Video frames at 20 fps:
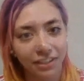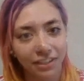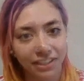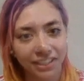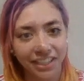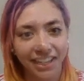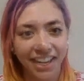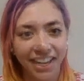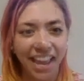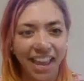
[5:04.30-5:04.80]
of,
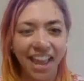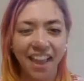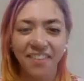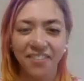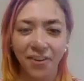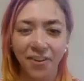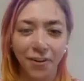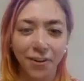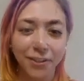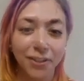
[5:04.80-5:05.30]
obviously,
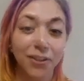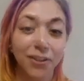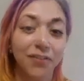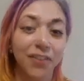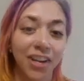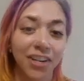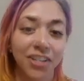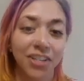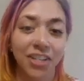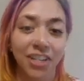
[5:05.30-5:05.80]
of
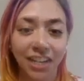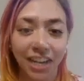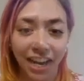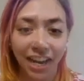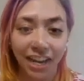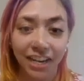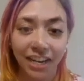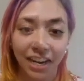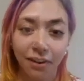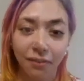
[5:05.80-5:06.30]

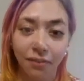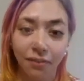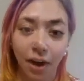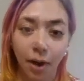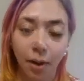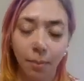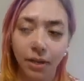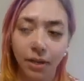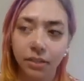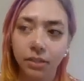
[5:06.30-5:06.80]
conservation and
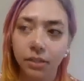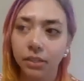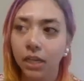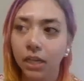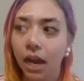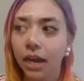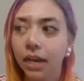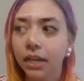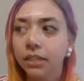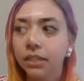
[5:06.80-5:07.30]

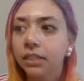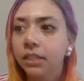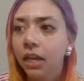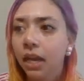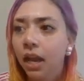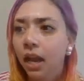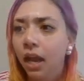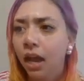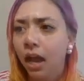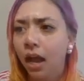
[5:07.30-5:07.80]
environmental
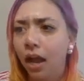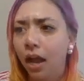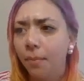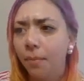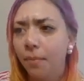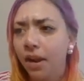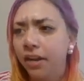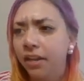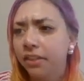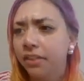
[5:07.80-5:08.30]
science.
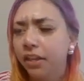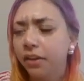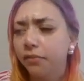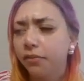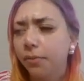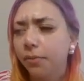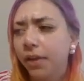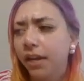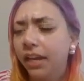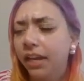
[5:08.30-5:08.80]

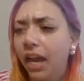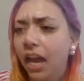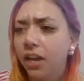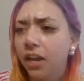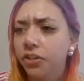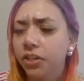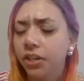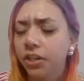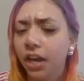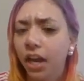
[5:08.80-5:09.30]
Anything from like
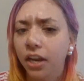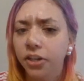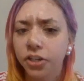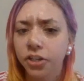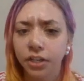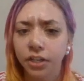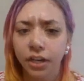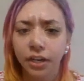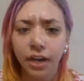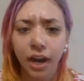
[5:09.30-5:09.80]

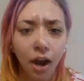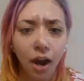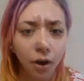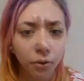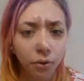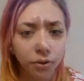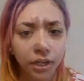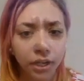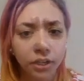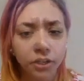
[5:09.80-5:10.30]
education and
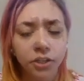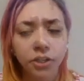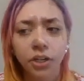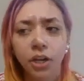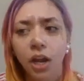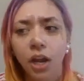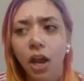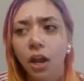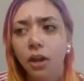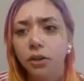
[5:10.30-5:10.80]

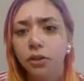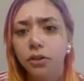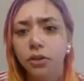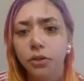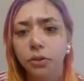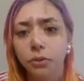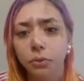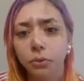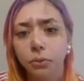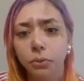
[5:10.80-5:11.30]
outreach
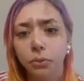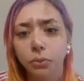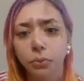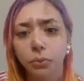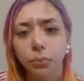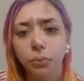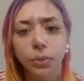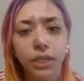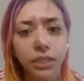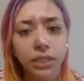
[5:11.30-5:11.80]

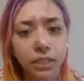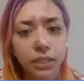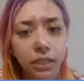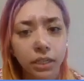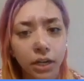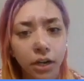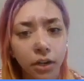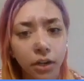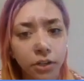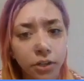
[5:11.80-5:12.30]
to
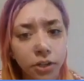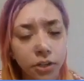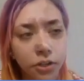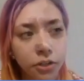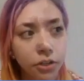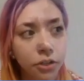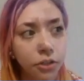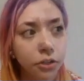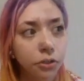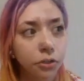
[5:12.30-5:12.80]

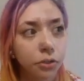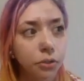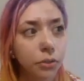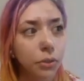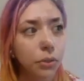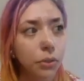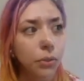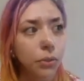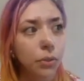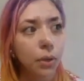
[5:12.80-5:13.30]
research
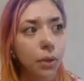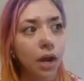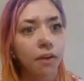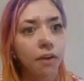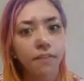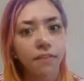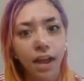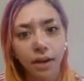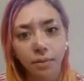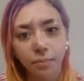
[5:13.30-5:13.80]
to
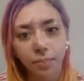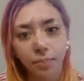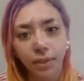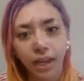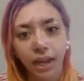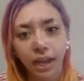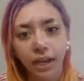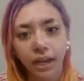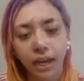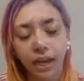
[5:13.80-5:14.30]

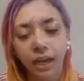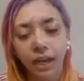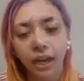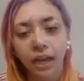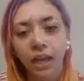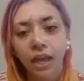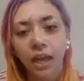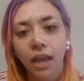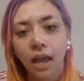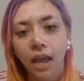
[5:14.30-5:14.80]
event
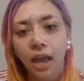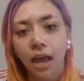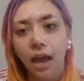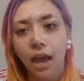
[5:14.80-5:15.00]
planning.